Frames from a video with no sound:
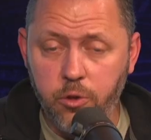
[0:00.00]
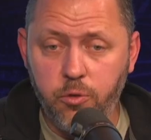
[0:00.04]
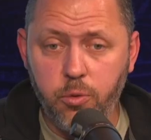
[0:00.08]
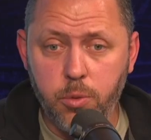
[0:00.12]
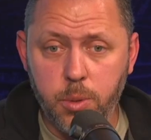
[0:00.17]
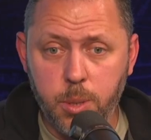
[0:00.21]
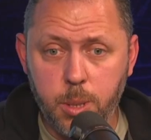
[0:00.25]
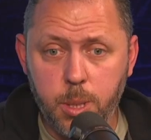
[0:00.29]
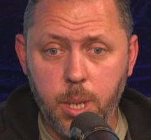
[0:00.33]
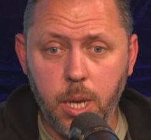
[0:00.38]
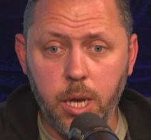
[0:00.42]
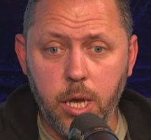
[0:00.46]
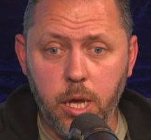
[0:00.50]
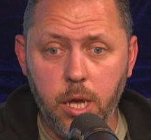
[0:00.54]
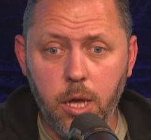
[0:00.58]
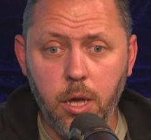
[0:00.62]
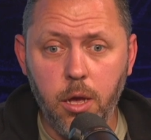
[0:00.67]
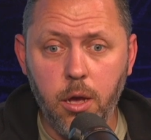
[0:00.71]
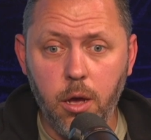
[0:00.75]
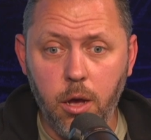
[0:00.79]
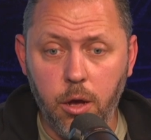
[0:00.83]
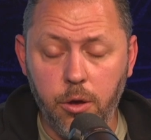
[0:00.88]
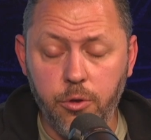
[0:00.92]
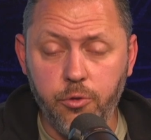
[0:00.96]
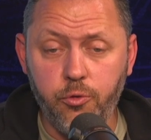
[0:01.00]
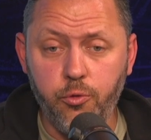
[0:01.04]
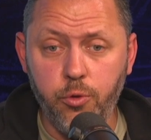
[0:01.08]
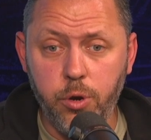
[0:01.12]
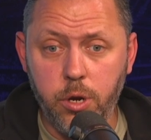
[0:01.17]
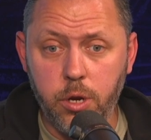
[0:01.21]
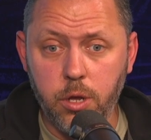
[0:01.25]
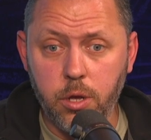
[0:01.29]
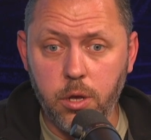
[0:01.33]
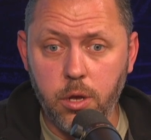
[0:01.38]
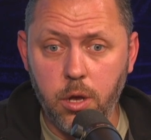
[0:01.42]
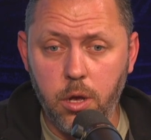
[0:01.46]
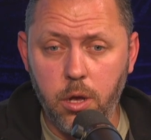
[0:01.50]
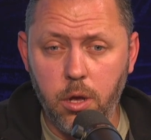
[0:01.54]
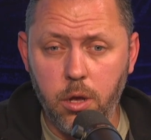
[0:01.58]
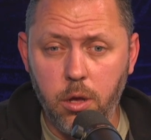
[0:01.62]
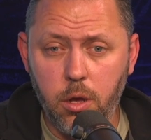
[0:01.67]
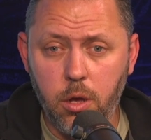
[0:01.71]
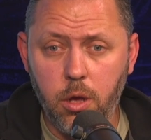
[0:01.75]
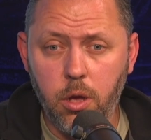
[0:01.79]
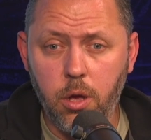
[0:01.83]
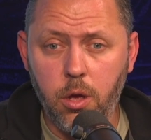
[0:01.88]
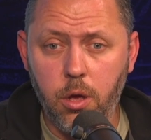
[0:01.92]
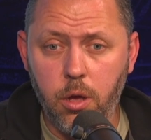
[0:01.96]
want to say, I was reading
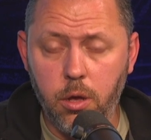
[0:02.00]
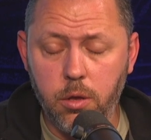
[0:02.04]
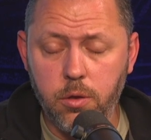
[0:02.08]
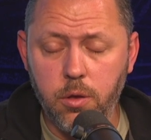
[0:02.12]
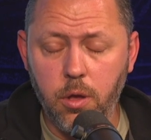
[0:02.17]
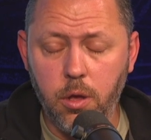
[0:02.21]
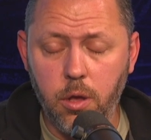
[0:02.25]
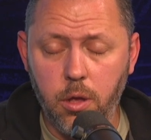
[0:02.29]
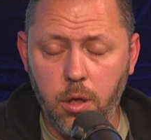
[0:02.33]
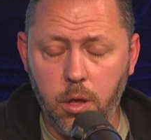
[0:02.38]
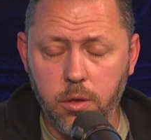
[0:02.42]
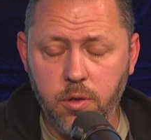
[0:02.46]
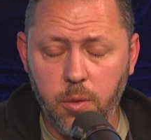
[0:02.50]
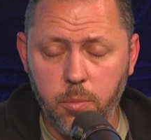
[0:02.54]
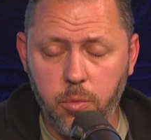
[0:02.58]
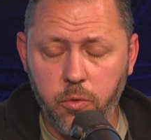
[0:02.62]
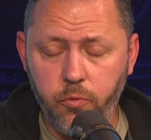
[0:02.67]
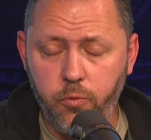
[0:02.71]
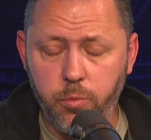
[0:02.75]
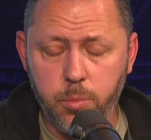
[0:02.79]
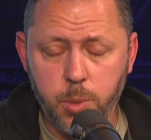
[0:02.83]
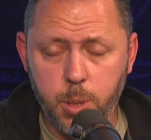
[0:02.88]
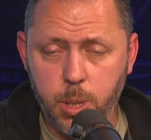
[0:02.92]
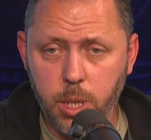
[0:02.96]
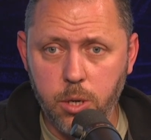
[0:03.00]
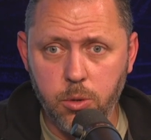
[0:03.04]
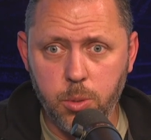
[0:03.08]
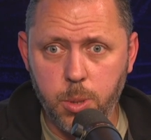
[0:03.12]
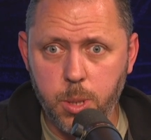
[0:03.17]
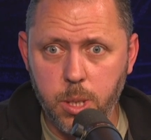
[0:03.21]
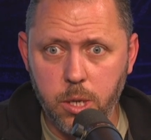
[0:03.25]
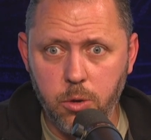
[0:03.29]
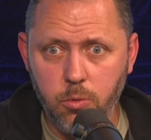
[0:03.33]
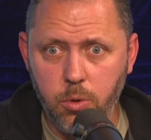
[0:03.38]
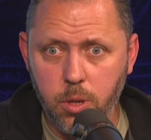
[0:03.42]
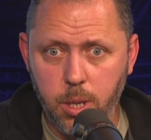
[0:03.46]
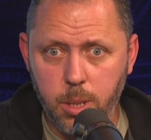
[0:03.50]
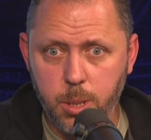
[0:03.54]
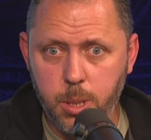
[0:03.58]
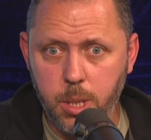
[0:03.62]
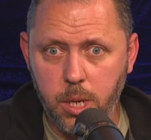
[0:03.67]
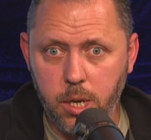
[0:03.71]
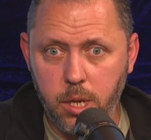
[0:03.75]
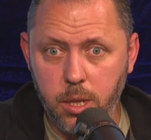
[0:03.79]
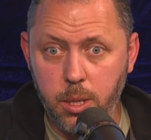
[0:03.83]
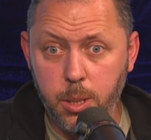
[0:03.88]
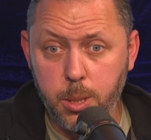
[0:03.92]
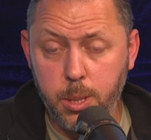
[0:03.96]
something from Celtic where they
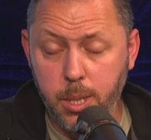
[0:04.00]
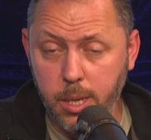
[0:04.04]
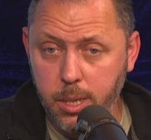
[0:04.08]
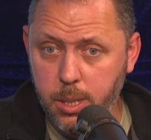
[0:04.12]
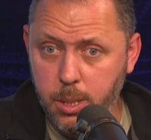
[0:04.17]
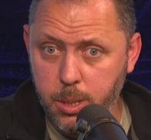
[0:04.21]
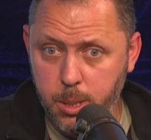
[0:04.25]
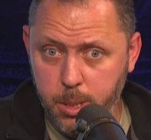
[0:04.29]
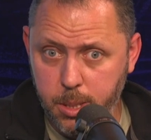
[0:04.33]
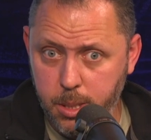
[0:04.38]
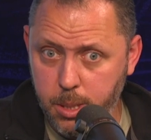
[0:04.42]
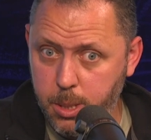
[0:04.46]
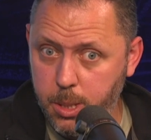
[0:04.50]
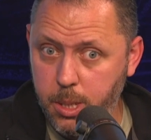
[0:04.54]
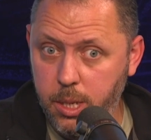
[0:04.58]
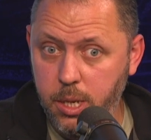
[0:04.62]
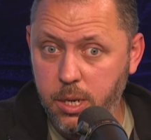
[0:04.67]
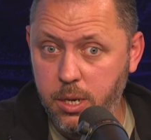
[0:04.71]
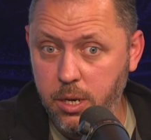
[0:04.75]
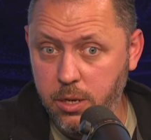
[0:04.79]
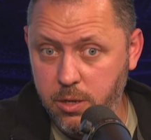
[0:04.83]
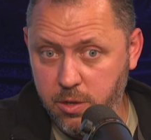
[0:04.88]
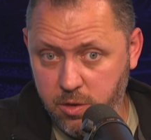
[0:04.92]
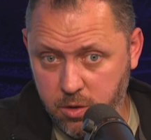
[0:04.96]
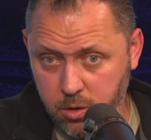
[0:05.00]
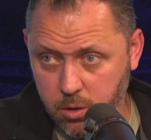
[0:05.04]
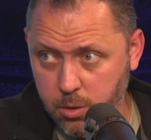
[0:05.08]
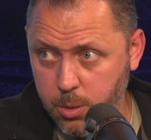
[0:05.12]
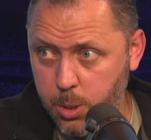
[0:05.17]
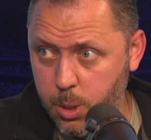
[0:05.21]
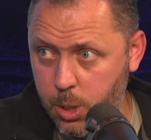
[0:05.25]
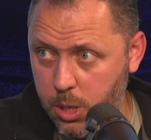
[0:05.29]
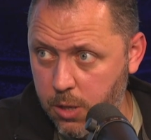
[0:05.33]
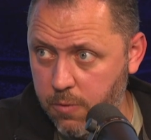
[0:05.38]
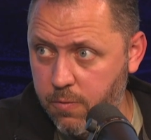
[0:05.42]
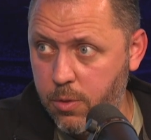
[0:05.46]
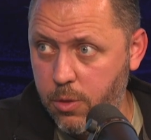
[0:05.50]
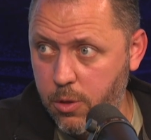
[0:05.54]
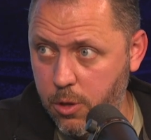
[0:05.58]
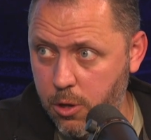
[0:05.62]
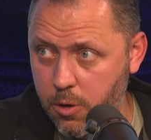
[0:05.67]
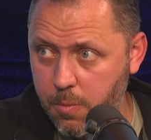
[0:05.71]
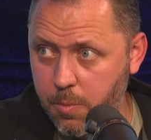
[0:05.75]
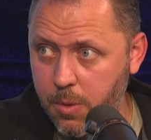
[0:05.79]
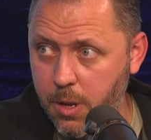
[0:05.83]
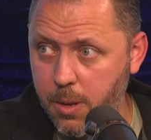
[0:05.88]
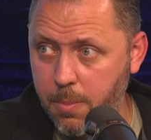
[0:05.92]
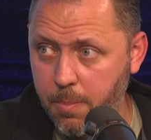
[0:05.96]
said in the second season he did start to leave a
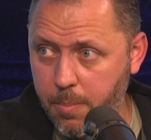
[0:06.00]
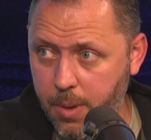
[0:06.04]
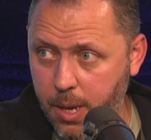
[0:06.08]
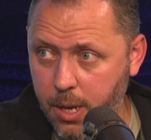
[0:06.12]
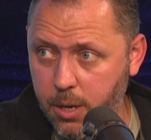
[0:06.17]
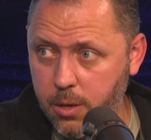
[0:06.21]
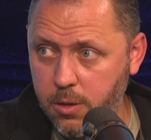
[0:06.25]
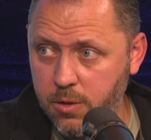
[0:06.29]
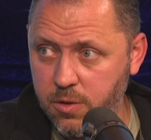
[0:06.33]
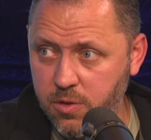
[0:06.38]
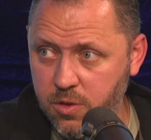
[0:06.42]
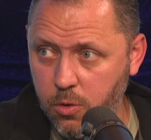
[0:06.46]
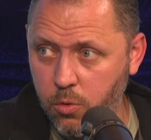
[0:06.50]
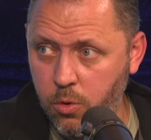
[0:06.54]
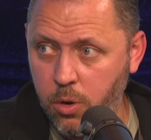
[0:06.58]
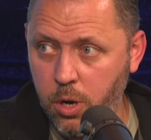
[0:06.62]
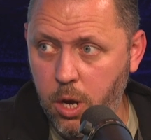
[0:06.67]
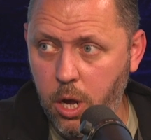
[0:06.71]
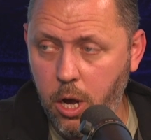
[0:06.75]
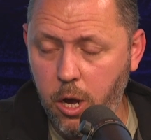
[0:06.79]
third man back and so on.